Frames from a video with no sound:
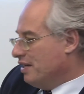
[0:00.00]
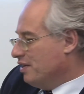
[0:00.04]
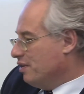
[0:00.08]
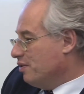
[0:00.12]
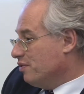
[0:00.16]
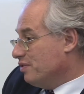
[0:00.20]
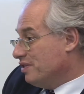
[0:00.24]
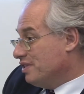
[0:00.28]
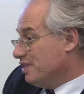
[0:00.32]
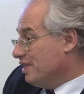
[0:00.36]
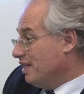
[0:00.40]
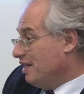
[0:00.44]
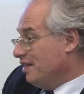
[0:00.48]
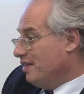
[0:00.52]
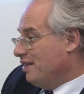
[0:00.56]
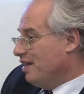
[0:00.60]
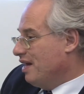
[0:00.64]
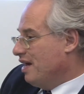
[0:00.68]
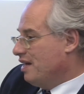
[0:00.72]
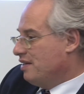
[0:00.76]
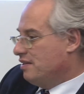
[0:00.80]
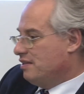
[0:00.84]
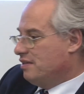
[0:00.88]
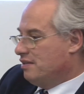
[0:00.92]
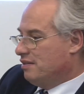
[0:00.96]
don't see
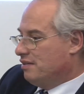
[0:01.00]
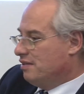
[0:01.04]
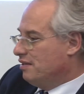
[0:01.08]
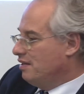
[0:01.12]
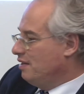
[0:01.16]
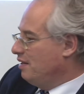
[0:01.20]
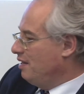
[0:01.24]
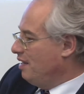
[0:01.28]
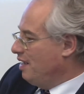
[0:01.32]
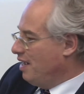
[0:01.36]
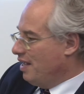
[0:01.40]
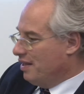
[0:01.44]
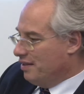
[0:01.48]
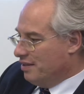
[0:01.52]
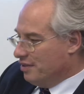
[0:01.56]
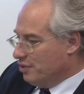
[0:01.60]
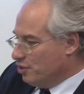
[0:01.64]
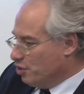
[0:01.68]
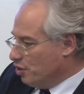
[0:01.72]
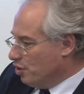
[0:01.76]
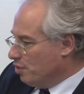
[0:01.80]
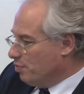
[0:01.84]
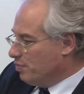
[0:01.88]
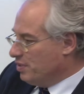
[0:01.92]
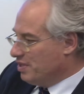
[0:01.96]
that at the
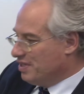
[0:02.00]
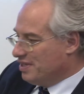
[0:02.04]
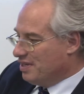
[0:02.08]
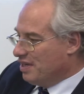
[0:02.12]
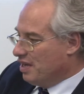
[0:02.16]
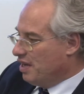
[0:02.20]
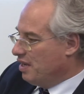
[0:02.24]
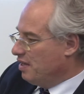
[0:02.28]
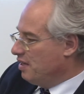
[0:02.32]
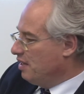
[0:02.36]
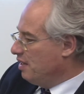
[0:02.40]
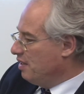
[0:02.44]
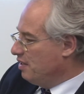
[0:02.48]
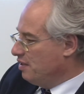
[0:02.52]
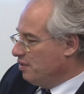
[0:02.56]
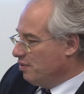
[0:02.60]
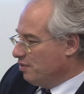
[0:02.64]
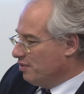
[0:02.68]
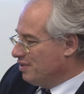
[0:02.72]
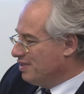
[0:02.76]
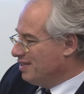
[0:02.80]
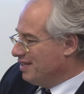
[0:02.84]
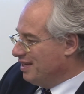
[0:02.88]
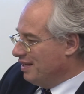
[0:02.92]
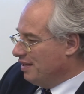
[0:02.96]
German side. I
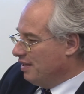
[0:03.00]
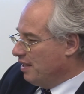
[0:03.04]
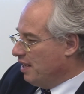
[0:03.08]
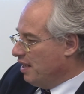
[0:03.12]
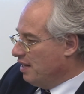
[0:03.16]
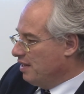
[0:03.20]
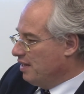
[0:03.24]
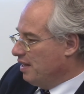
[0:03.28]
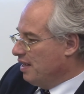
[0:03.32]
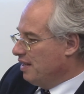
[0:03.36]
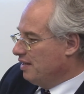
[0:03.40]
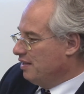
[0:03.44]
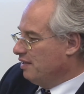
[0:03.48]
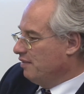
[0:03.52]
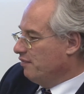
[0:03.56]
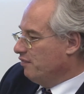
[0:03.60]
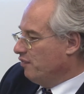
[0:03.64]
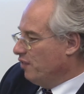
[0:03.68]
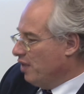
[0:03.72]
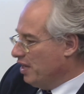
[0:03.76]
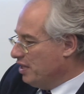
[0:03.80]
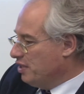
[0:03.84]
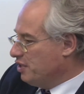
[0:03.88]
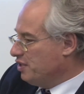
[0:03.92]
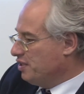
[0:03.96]
don't see that at the
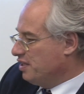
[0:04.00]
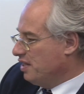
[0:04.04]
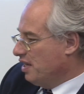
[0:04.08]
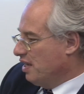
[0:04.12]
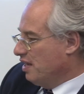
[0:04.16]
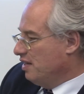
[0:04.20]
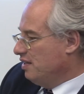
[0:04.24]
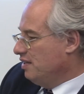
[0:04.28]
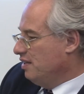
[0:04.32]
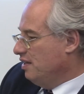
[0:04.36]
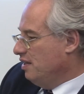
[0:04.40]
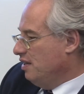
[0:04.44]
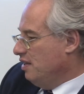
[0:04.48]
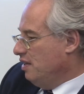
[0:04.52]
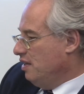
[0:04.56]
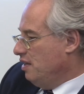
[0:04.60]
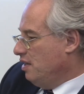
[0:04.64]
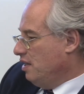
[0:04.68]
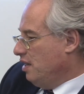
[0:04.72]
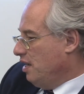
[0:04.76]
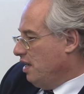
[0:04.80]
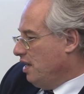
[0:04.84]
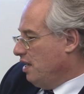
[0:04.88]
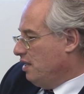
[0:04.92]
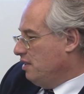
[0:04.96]
French side.
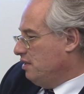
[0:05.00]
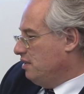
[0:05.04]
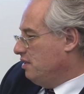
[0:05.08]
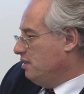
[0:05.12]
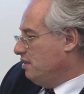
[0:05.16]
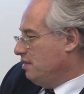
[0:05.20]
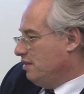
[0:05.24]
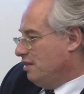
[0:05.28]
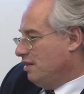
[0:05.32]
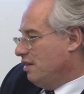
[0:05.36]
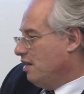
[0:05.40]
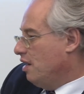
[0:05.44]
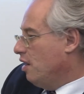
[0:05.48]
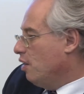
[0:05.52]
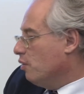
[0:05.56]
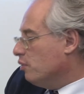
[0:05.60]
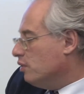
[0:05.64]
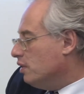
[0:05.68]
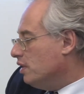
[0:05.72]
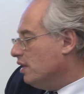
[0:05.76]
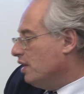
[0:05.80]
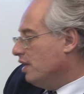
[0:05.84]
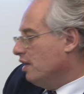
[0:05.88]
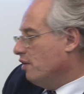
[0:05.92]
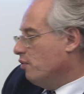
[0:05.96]
And
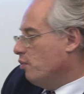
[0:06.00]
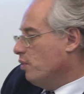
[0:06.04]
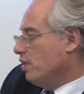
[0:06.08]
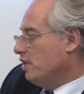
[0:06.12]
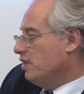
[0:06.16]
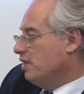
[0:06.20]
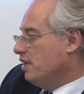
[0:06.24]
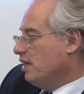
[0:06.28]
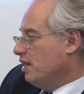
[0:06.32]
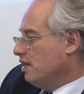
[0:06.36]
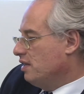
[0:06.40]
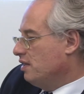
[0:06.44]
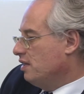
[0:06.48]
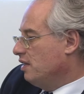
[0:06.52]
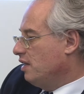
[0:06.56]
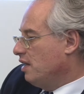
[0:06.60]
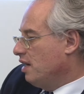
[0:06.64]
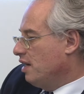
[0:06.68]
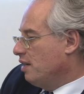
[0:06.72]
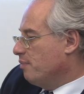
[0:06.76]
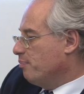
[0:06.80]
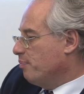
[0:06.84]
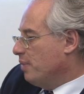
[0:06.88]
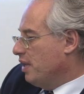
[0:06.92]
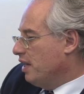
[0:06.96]
only when the
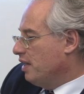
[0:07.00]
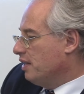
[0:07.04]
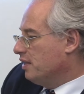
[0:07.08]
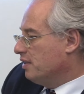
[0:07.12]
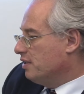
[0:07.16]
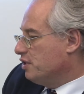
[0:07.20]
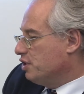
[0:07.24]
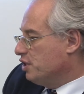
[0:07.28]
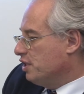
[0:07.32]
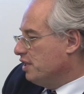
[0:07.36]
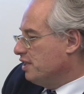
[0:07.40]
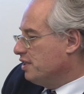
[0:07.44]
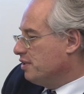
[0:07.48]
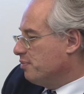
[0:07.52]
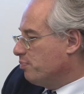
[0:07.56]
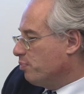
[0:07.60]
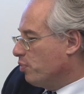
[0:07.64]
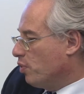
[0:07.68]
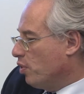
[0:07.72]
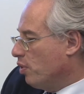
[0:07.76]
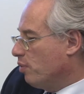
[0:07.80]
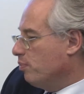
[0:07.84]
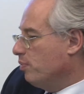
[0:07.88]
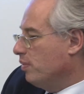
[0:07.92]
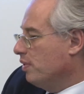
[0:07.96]
underlying balance sheets
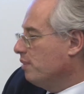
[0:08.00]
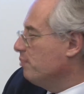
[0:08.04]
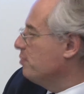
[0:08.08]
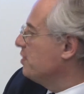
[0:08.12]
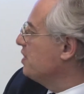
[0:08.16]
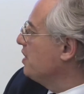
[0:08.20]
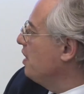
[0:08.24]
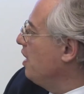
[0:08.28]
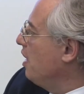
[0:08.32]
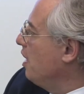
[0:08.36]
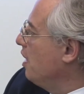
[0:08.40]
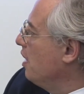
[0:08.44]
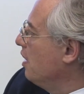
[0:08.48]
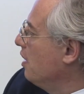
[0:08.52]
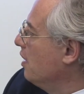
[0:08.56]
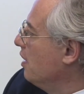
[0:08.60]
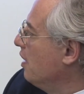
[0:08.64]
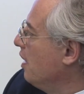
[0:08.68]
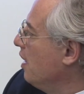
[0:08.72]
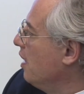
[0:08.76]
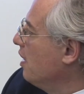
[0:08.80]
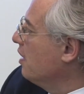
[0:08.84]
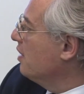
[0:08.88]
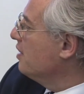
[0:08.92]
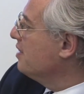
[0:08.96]
problems
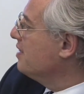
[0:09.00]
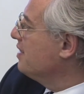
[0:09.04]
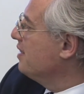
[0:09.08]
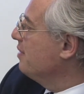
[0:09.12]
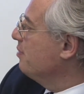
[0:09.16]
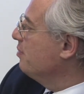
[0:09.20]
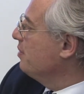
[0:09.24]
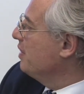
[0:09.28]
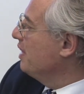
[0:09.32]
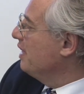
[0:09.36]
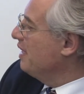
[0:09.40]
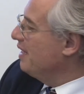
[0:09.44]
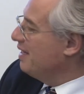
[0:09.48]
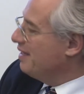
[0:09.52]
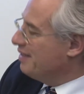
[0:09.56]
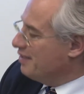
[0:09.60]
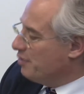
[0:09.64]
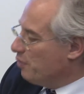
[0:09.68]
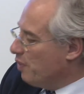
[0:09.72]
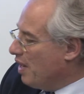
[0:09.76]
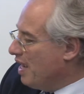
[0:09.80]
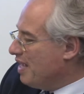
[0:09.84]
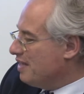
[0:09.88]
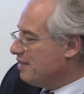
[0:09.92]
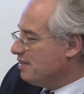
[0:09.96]
are simply
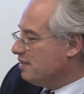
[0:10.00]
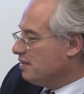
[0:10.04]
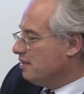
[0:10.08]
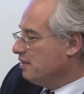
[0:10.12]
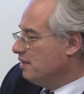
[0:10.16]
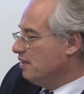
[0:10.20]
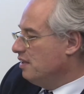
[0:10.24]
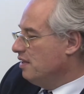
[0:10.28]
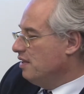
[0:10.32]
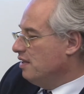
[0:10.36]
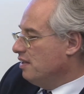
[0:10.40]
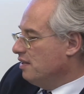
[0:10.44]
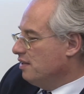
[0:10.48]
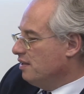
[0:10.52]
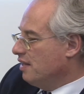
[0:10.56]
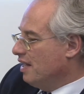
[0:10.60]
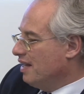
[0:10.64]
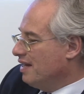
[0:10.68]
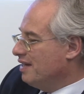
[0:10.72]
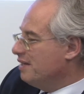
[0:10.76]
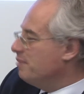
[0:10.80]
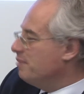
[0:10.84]
addressed, then